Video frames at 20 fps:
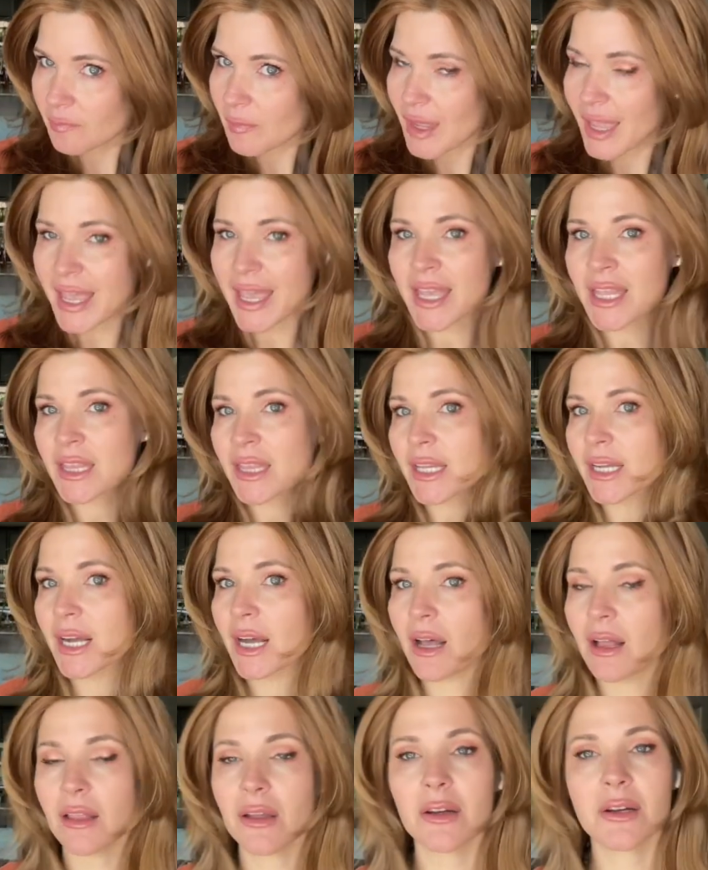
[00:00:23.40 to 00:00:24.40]
in the
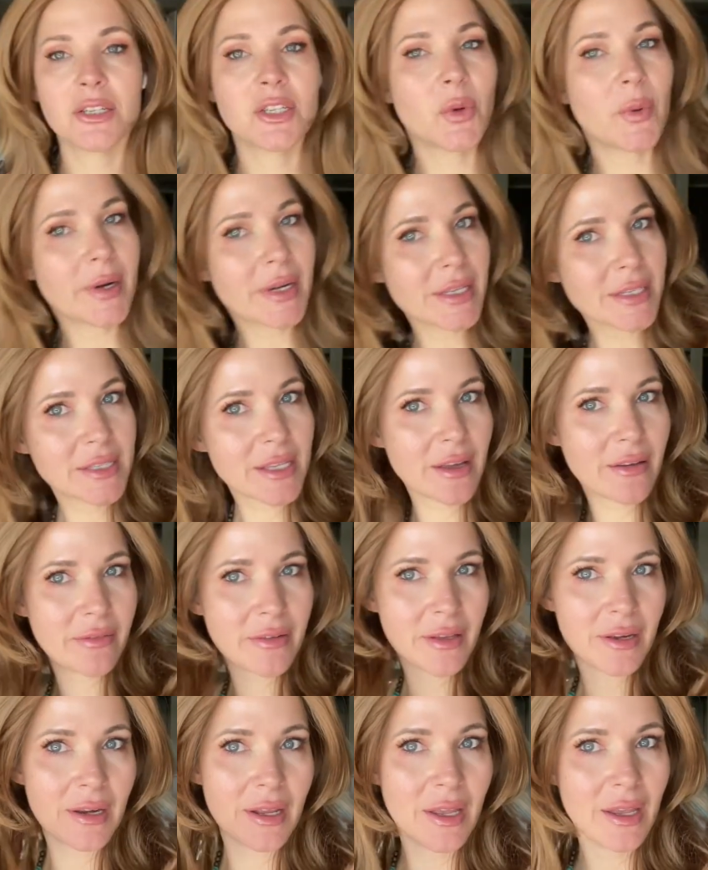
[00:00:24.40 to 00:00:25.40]
color
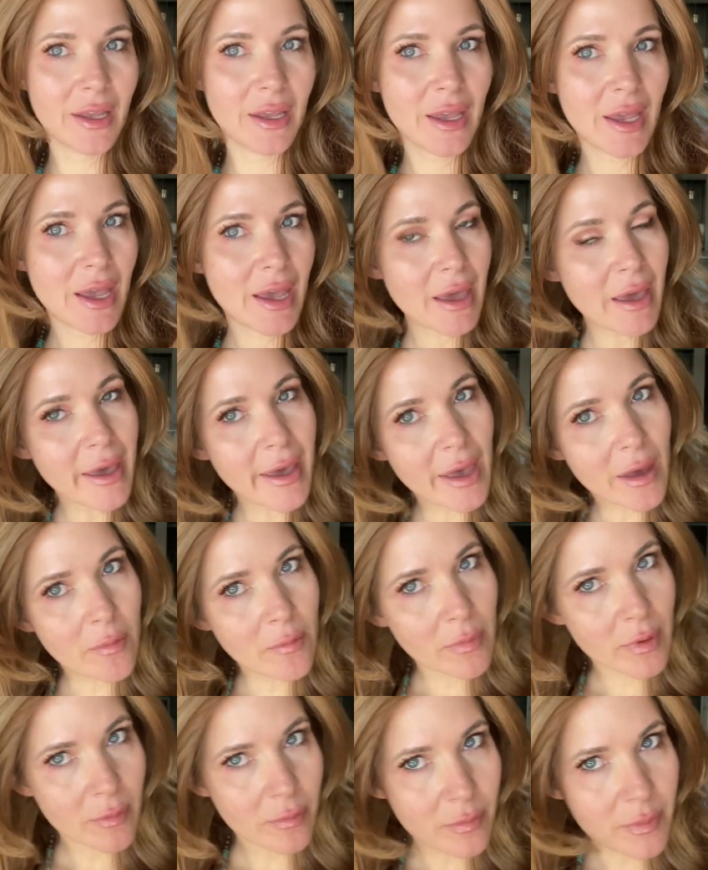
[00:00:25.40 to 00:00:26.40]

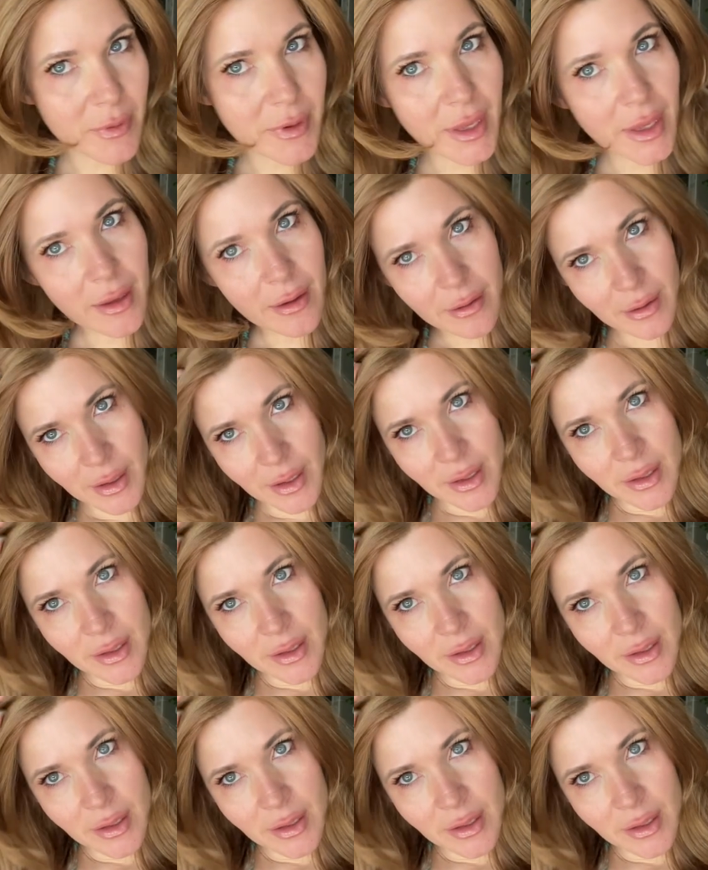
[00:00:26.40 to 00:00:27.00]
27MB.